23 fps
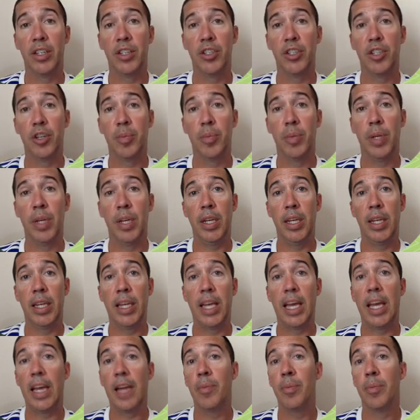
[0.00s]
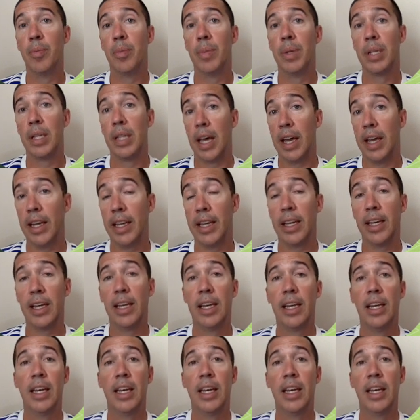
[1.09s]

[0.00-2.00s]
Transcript: should be game-like.